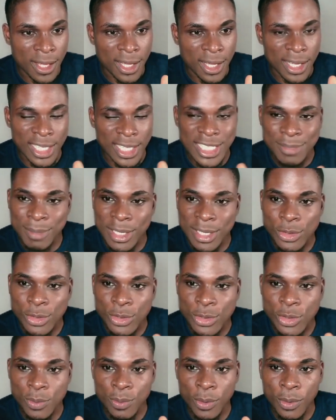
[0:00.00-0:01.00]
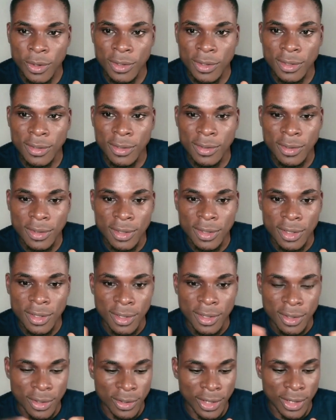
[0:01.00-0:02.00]
It's meant to support,
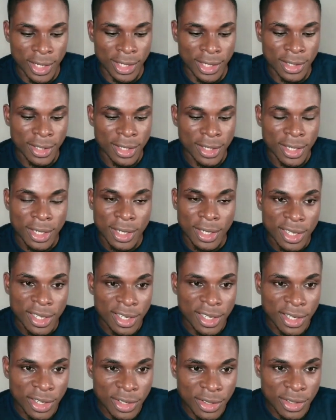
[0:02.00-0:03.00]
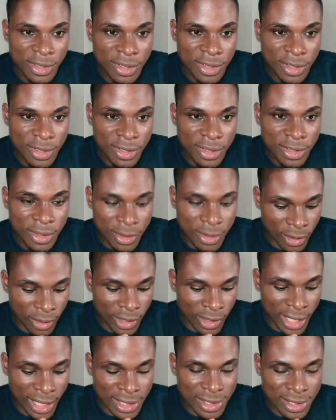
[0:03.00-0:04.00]
right?
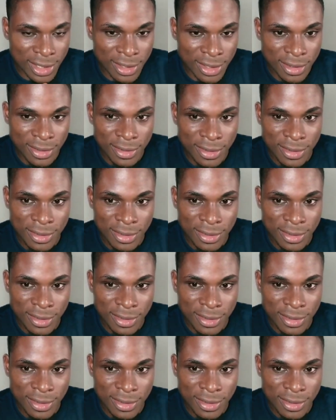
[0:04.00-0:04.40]
Connecting,